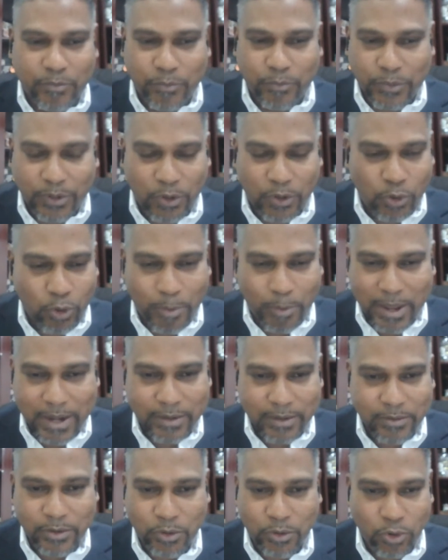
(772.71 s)
with
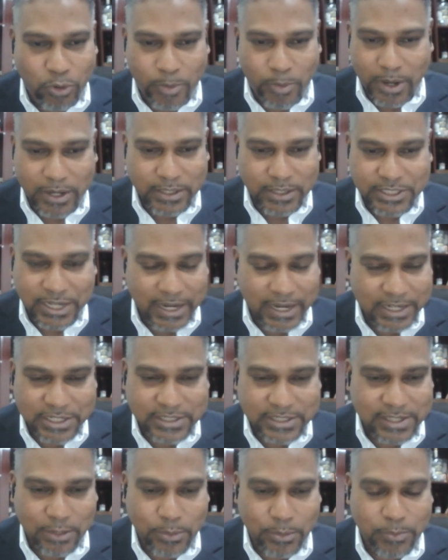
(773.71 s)
global
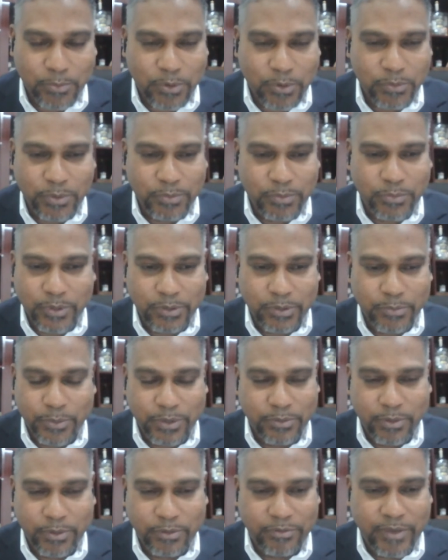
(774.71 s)
challenges that
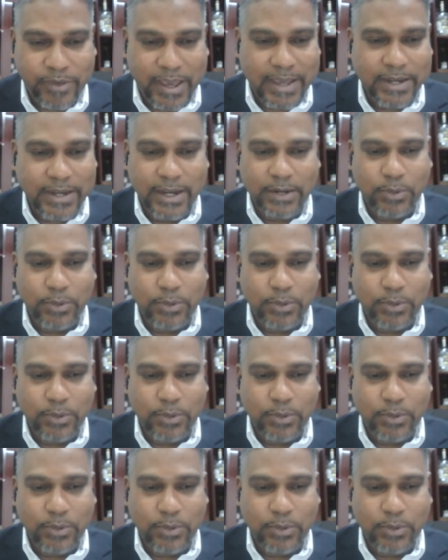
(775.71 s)
we'll find,